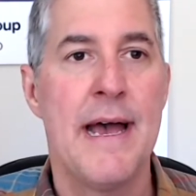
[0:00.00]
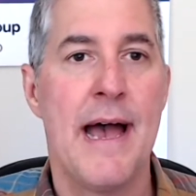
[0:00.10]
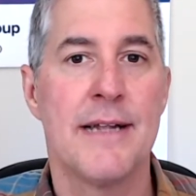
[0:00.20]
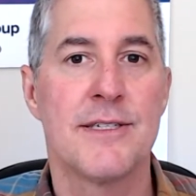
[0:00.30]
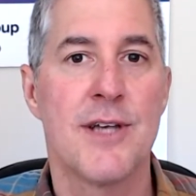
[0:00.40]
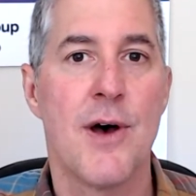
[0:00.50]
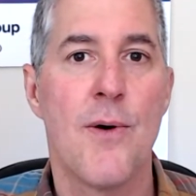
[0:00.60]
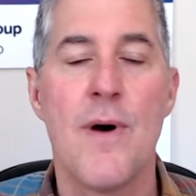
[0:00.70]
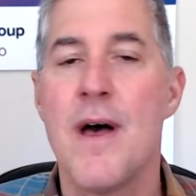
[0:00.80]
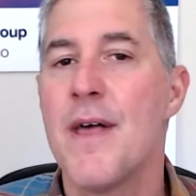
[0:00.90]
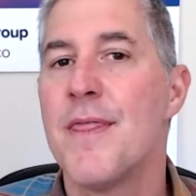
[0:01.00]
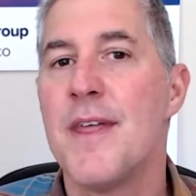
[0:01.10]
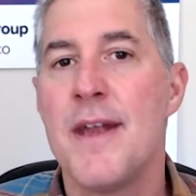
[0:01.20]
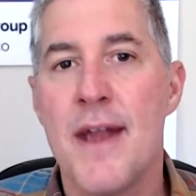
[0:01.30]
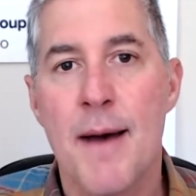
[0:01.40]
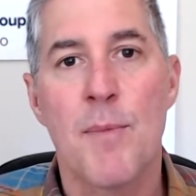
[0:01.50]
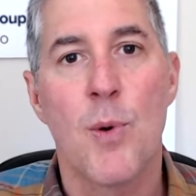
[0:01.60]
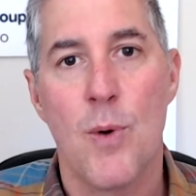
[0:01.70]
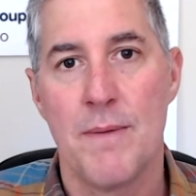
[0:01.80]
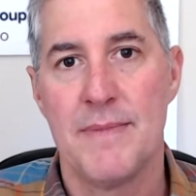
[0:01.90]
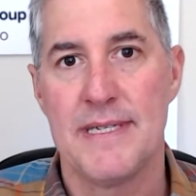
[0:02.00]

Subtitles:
And so the number one